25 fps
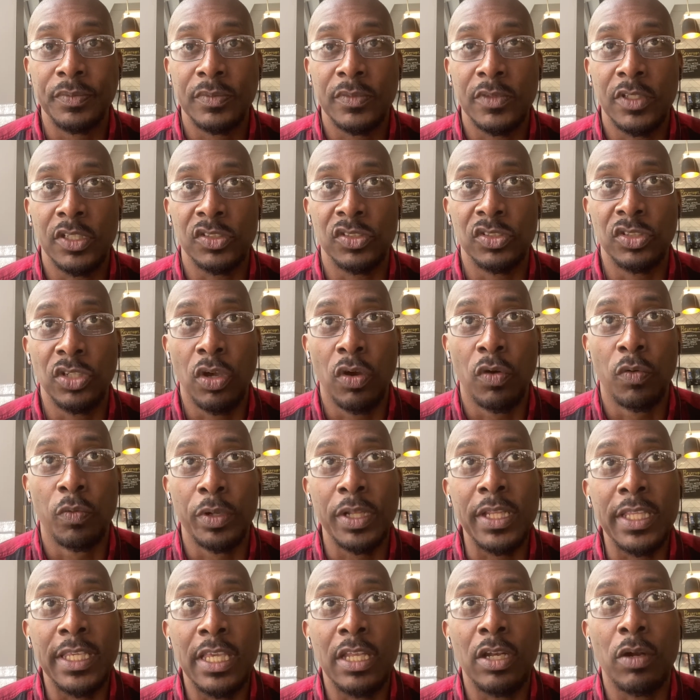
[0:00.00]
There's no really
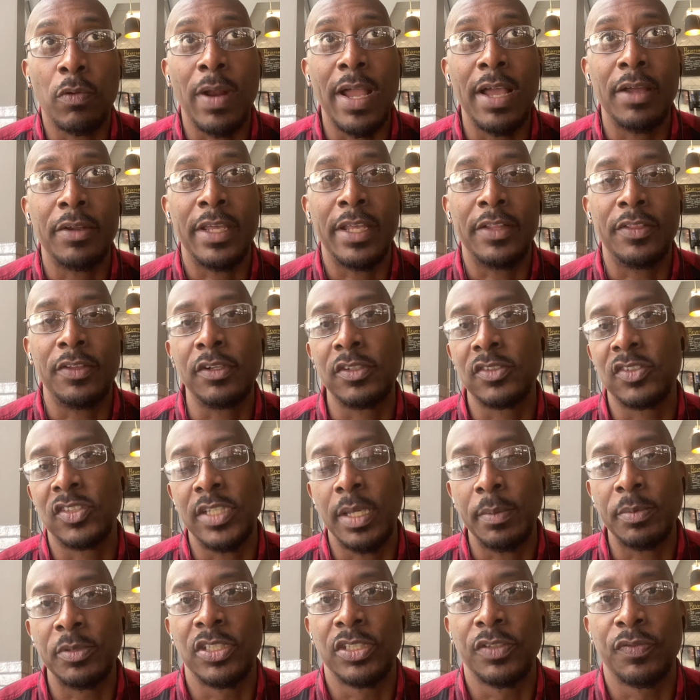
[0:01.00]
getting around that. There are
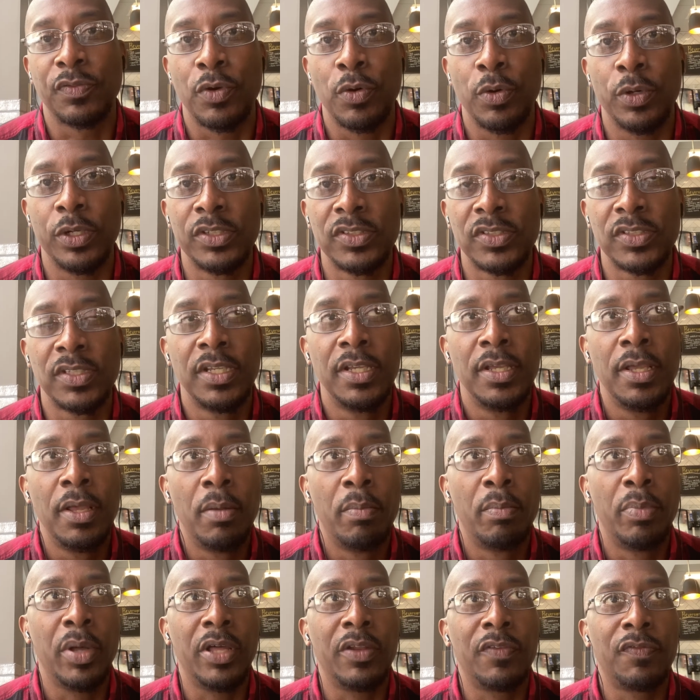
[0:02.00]
exceptions, of course,
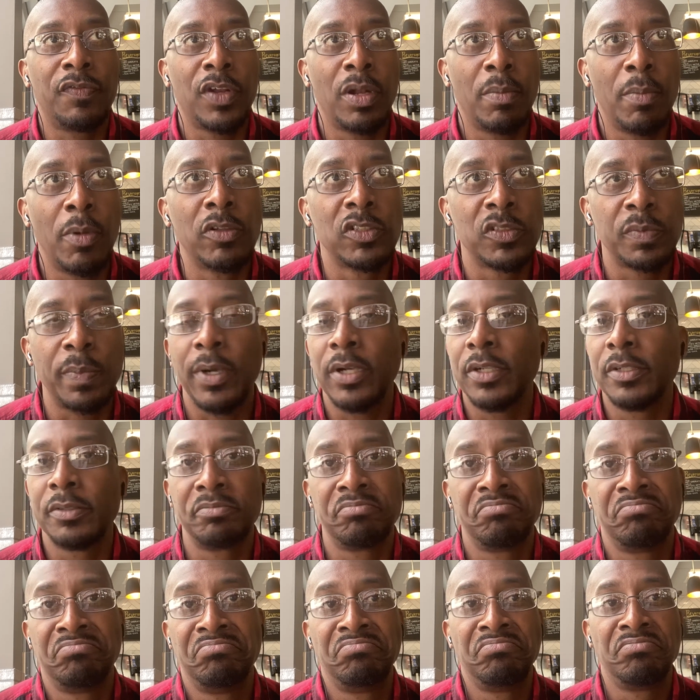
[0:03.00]
but for the most part,
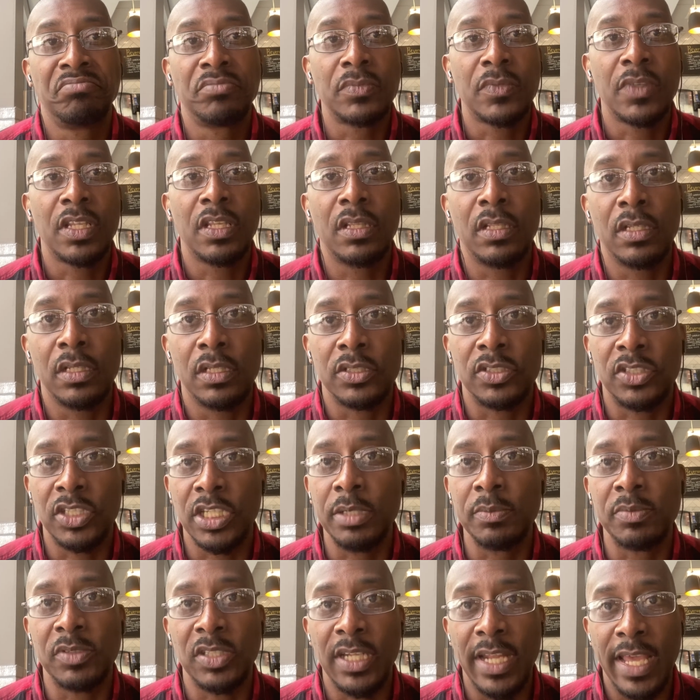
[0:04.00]
the teams
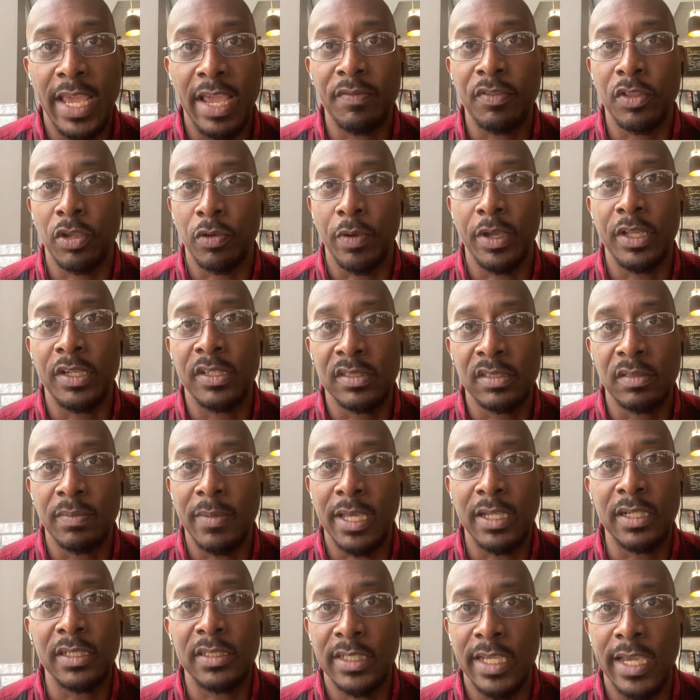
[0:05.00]
that have the greatest
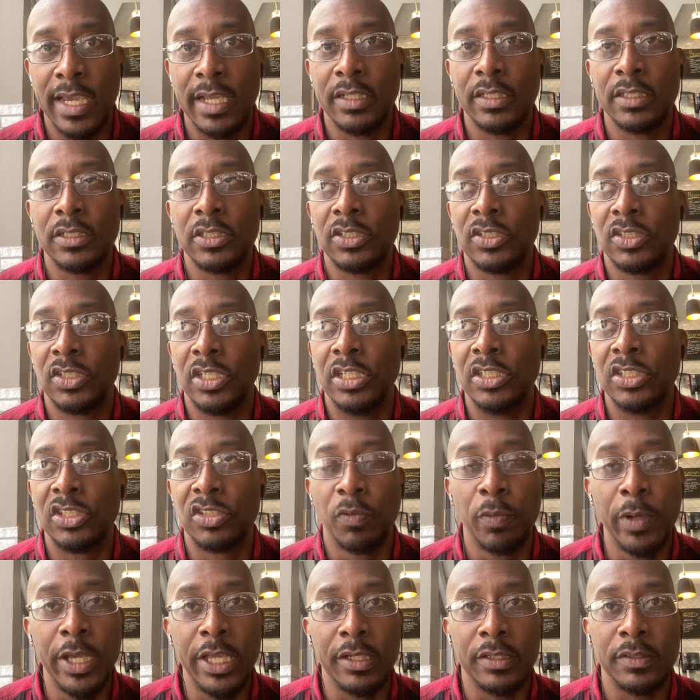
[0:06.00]
amount of talent tend to
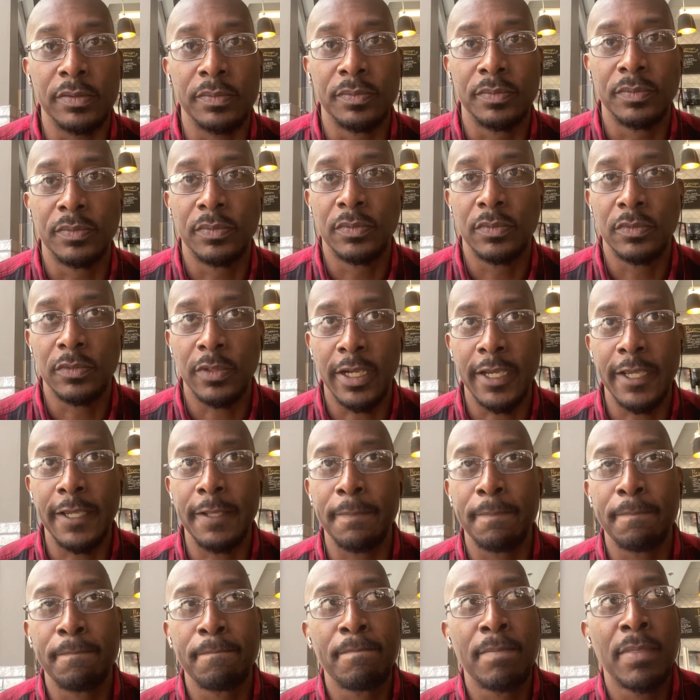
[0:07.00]
win, right?
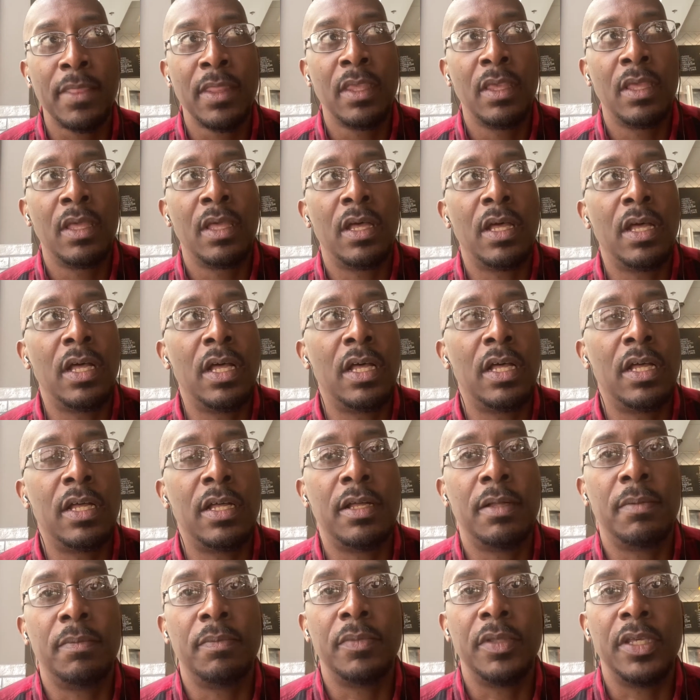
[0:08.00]

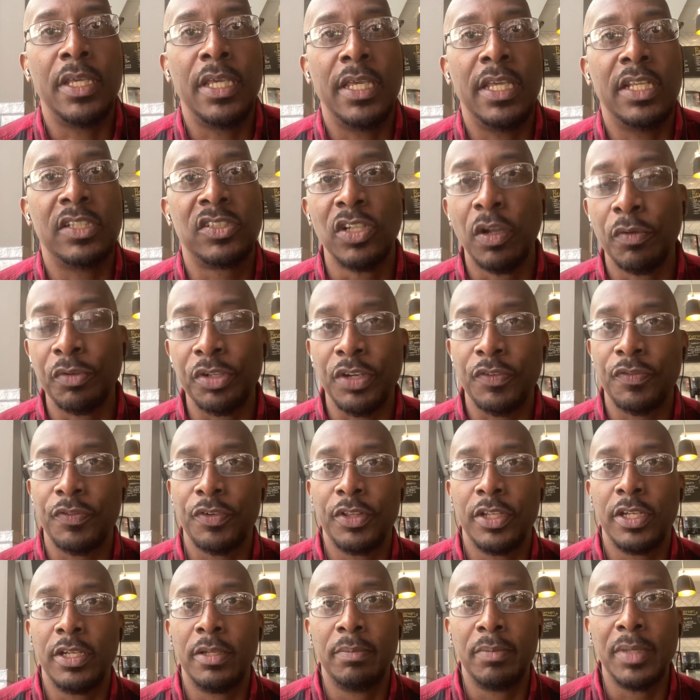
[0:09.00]
Um, it's no different
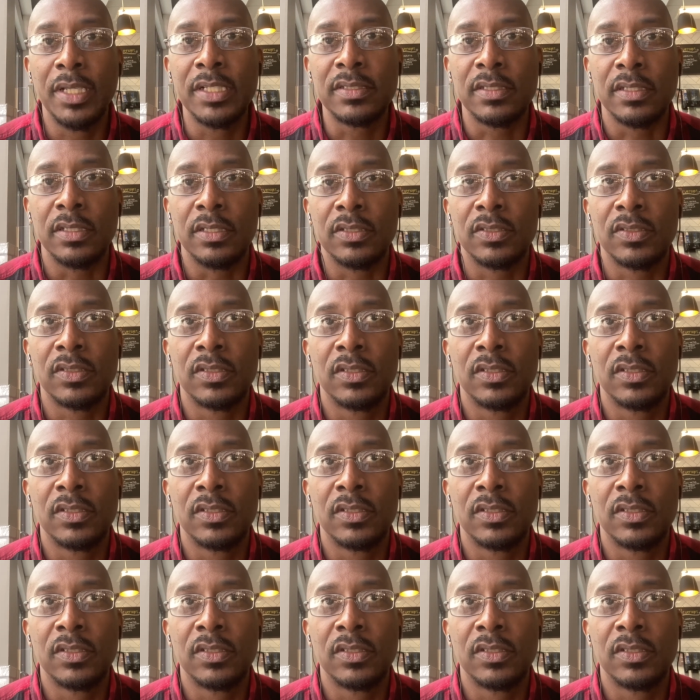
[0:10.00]
than in business.